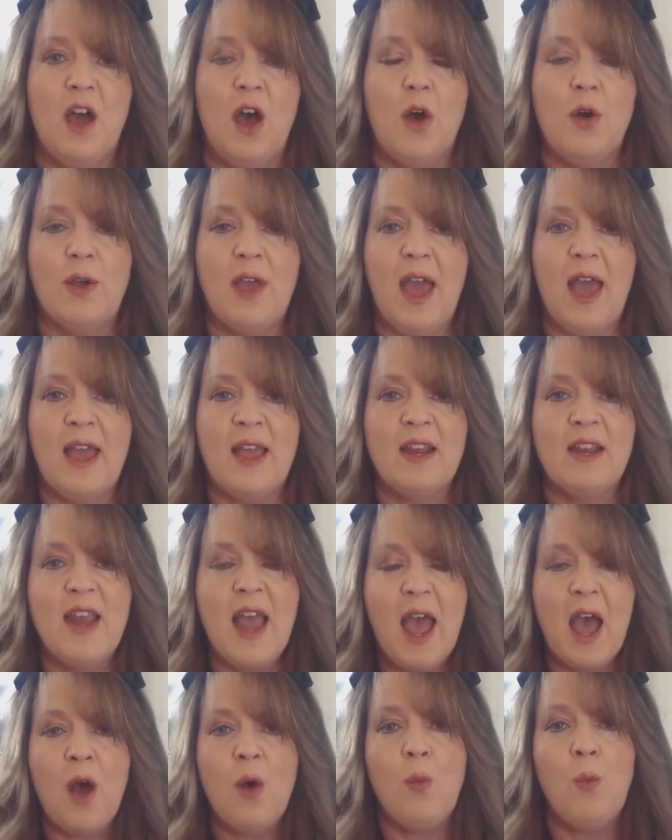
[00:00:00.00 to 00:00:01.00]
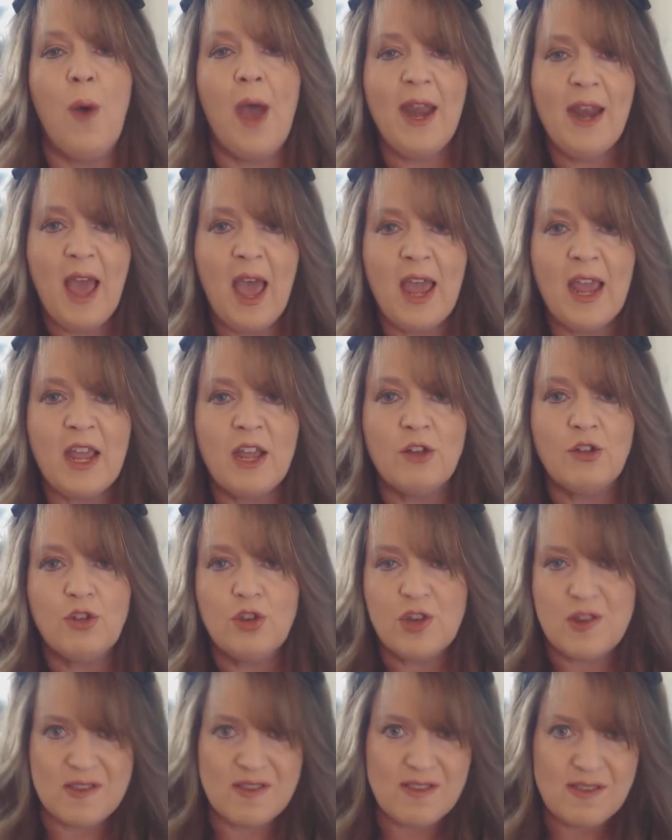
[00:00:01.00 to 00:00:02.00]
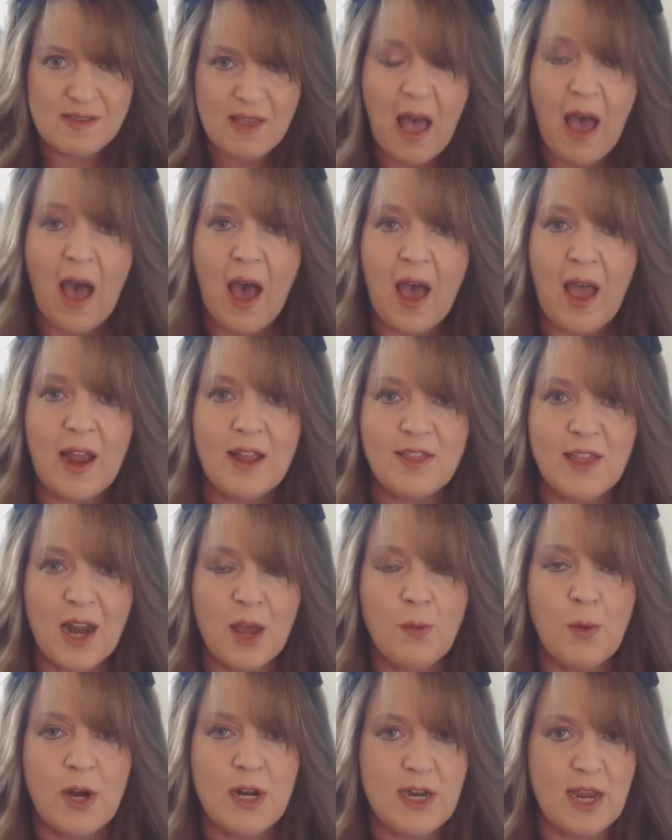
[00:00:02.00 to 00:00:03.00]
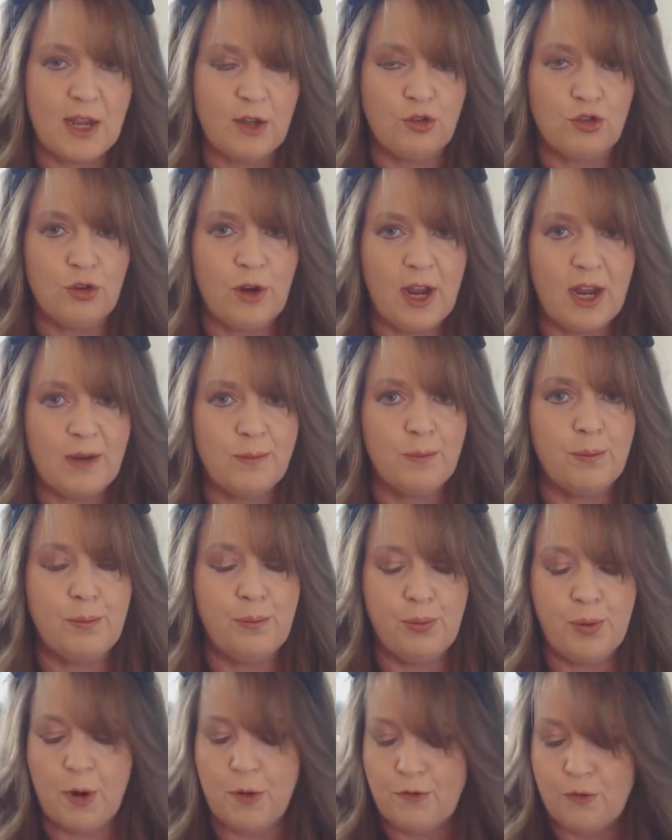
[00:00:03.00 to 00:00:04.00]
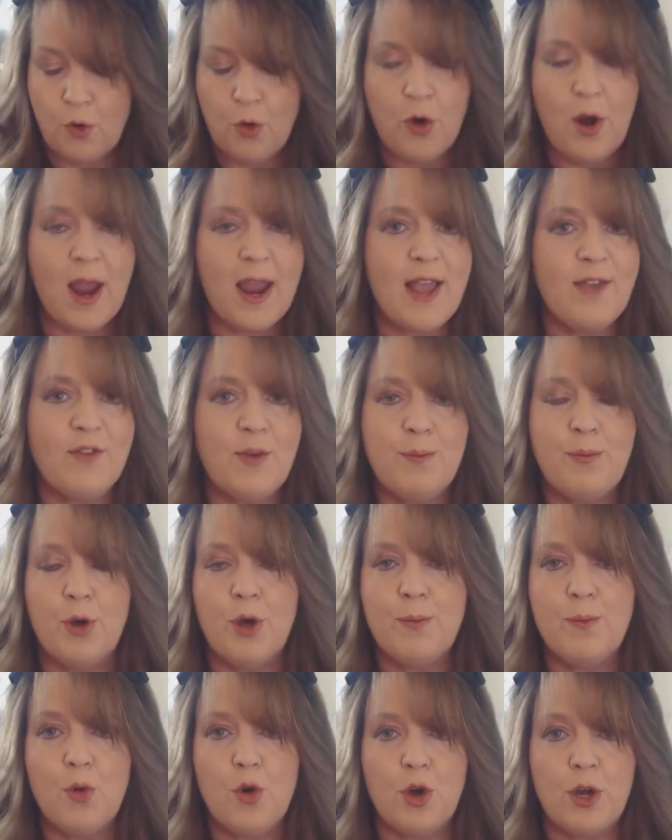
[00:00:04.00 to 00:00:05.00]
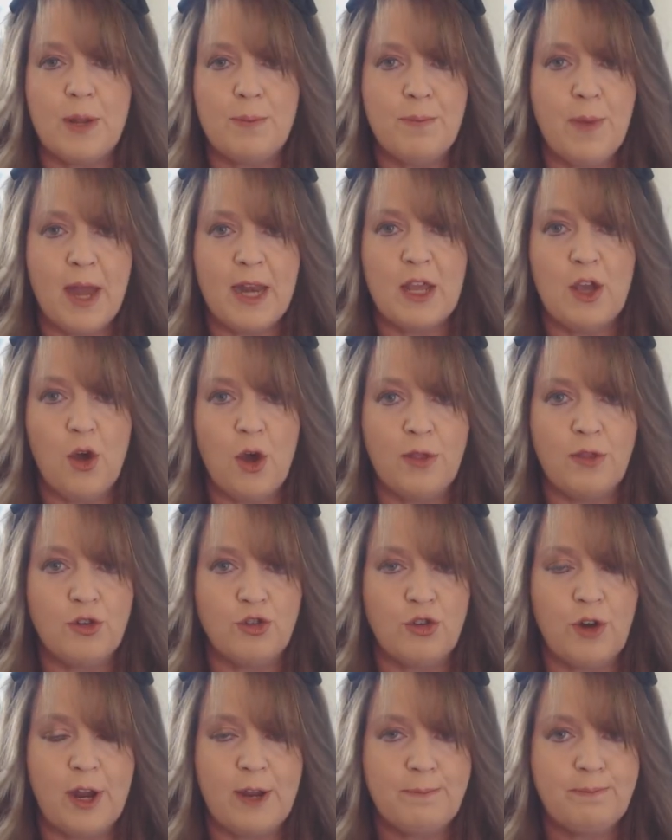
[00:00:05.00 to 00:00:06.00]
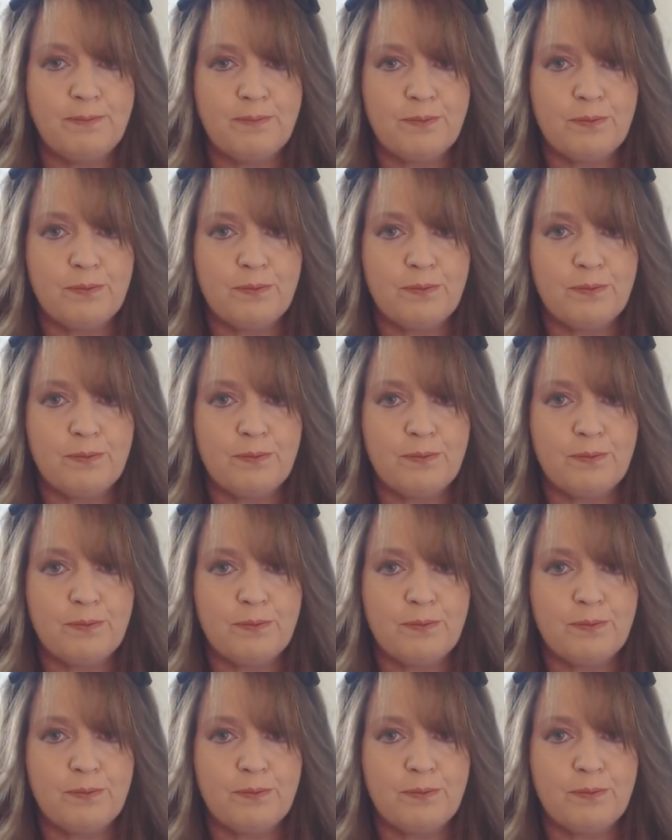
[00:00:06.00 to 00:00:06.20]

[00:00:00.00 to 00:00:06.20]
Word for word: Okay. Now, when I decide that I want to take a trade, before I even put more money on the trade,